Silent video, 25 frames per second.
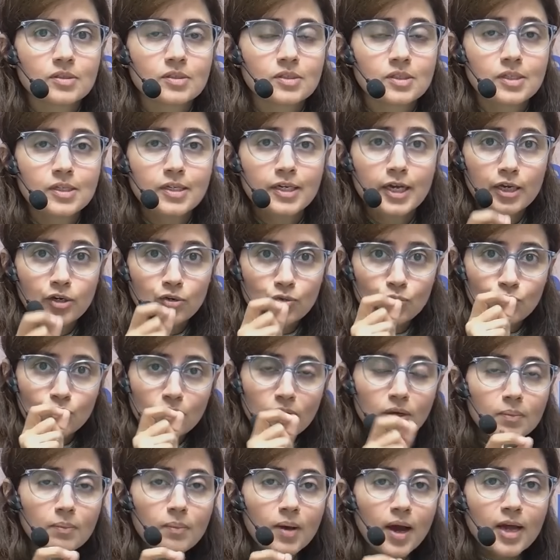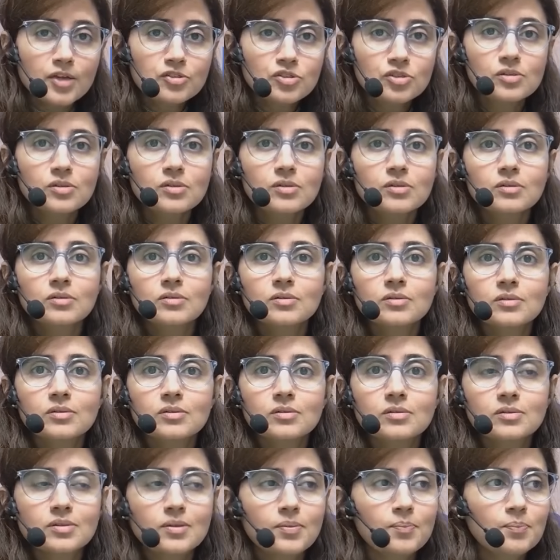See, can you imagine?
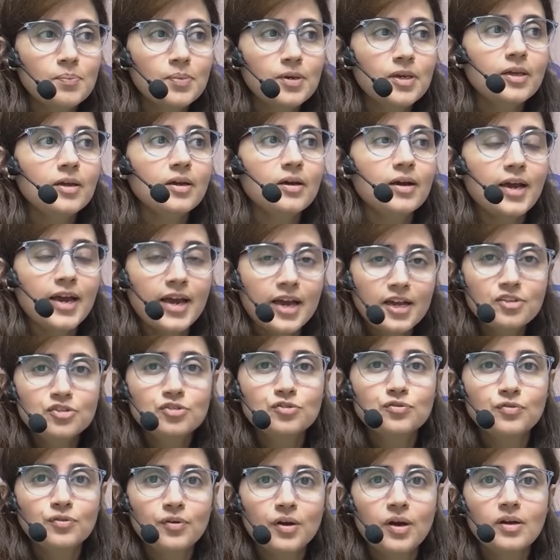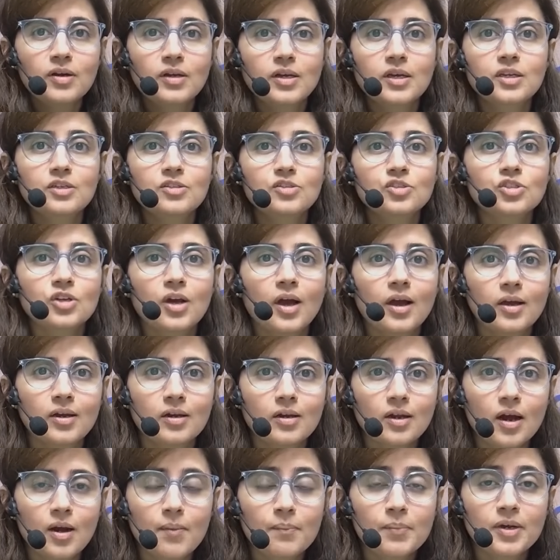Simply a hedge fund in
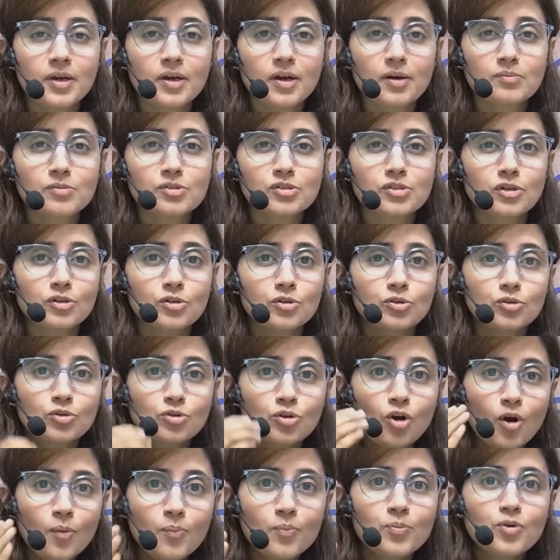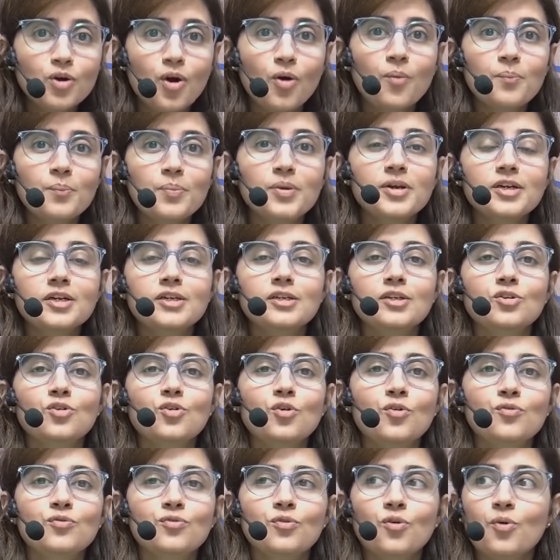China becomes the top competitor
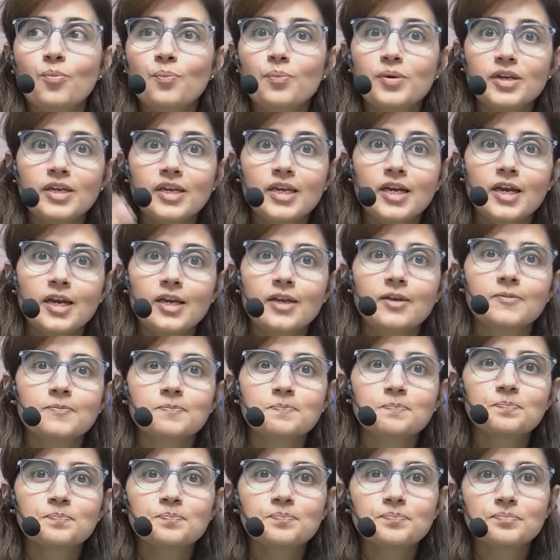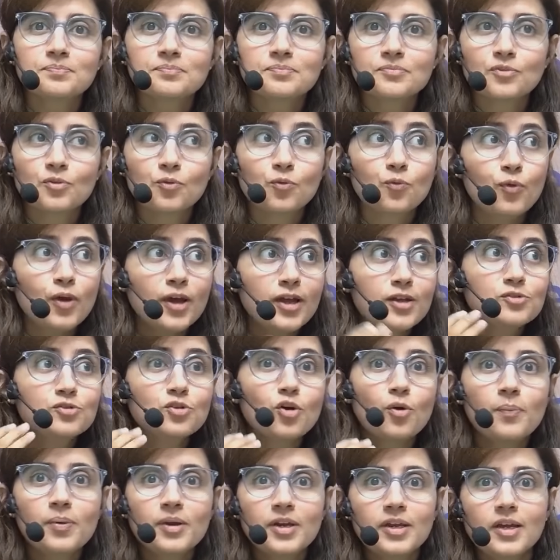of OpenAI. Where
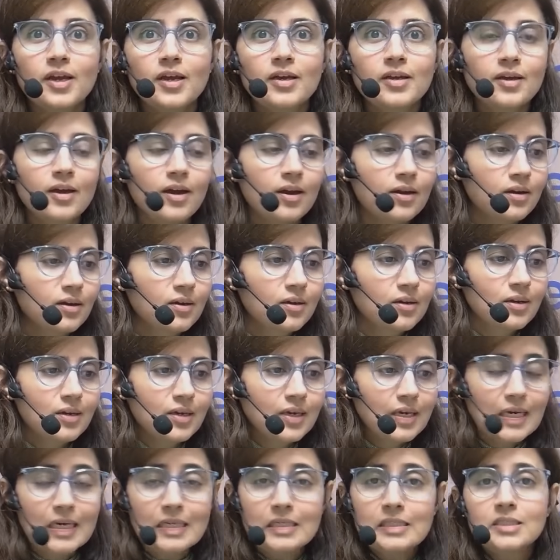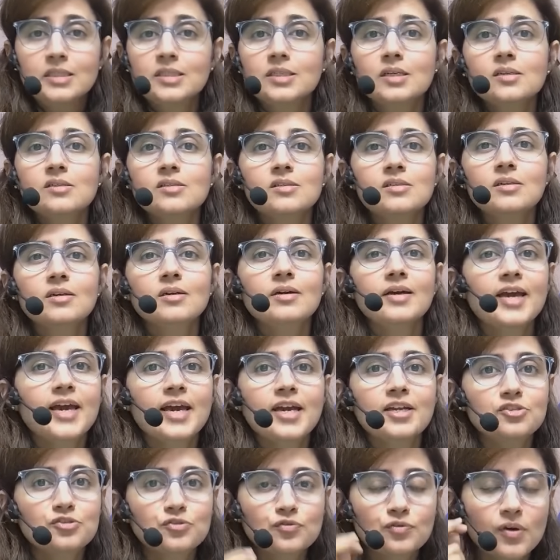is OpenAI? And it's just a
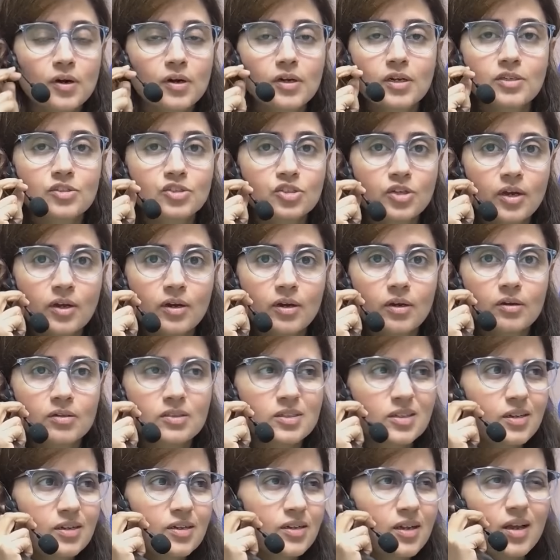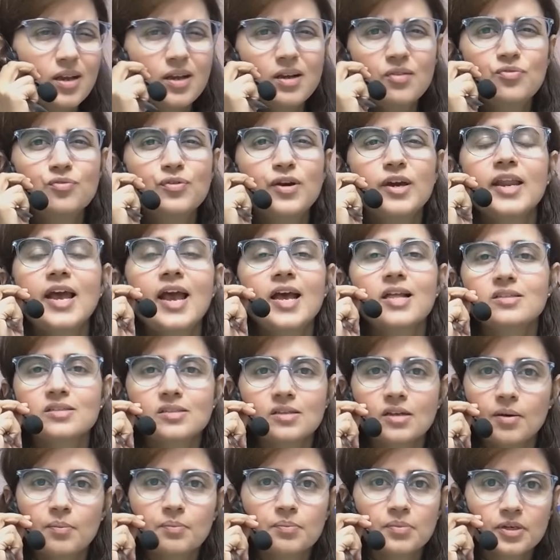hedge fund in China. It's like a
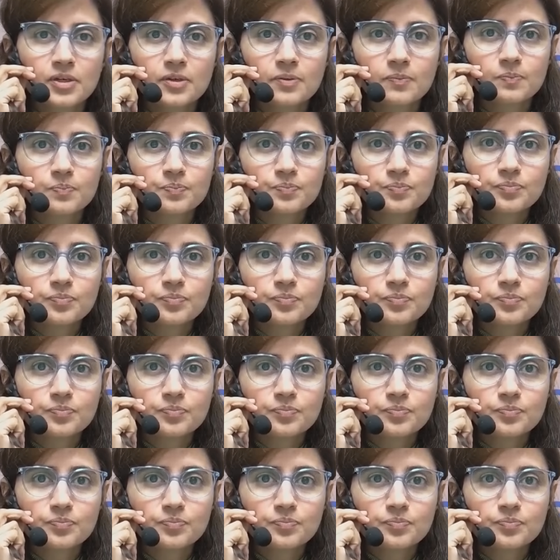finance company.